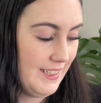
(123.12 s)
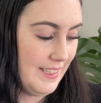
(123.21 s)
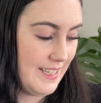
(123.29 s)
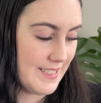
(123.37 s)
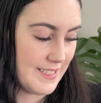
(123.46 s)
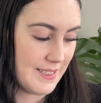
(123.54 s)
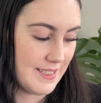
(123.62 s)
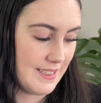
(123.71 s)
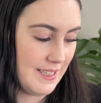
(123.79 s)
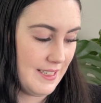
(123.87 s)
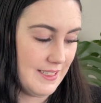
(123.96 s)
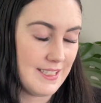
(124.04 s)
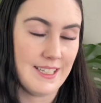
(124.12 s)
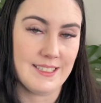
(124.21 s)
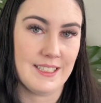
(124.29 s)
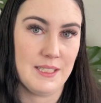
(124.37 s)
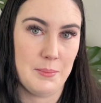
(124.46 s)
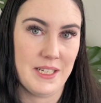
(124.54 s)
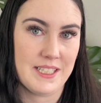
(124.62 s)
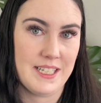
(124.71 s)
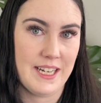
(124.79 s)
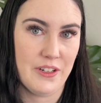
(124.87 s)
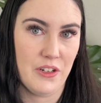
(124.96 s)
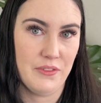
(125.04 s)
It sounds like it's about to
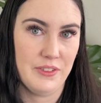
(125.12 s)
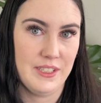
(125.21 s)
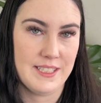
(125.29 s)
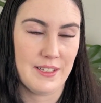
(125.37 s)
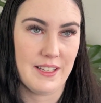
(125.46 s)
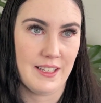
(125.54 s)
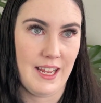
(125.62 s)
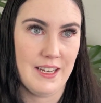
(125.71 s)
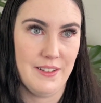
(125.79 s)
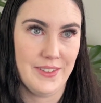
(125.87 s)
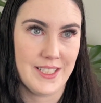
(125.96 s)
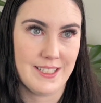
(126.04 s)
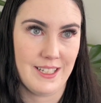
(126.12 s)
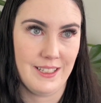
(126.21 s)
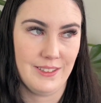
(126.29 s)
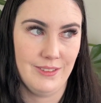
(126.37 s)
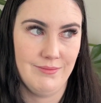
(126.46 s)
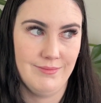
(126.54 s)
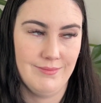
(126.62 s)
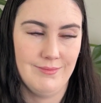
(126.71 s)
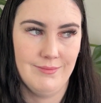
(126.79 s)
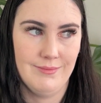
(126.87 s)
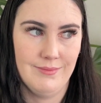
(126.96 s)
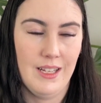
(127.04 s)
take off. It's at the end of its cycle.
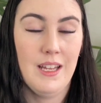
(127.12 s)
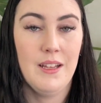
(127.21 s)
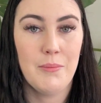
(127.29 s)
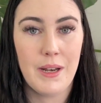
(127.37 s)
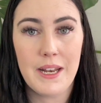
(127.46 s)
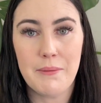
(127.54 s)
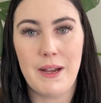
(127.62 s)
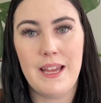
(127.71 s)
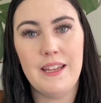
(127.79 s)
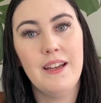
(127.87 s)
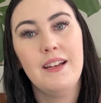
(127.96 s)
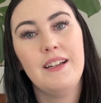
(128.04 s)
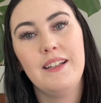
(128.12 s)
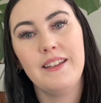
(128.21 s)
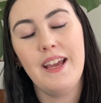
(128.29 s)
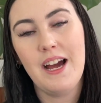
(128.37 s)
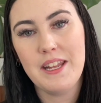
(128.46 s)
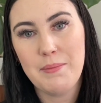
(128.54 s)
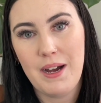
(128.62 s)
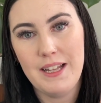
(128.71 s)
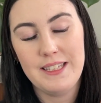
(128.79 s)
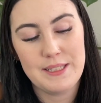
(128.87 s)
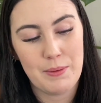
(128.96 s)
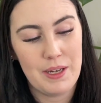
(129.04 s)
But anyway, the idea behind
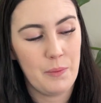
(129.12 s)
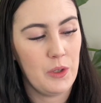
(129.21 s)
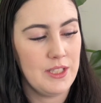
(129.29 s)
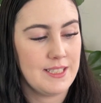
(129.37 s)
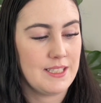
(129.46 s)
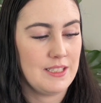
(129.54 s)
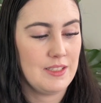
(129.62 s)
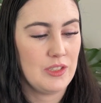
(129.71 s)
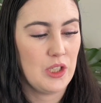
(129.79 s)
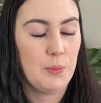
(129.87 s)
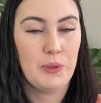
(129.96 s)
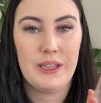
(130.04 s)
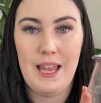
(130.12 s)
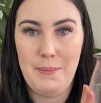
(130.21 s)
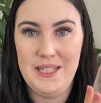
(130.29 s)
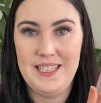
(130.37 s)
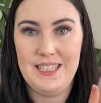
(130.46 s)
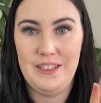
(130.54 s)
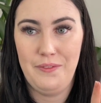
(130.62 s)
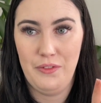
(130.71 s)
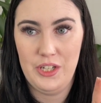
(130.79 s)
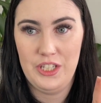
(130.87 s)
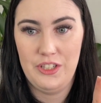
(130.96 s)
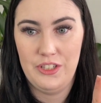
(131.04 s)
this one was to put lemons in the
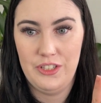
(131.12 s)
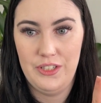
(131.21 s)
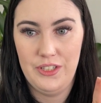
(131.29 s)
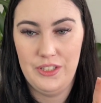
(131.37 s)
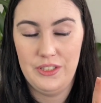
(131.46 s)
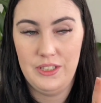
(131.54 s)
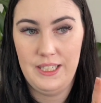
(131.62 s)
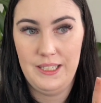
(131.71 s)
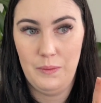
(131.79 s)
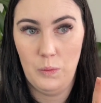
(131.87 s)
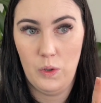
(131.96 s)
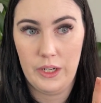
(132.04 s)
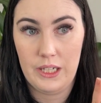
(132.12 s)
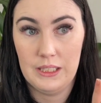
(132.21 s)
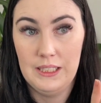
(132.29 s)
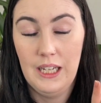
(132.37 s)
fridge in water.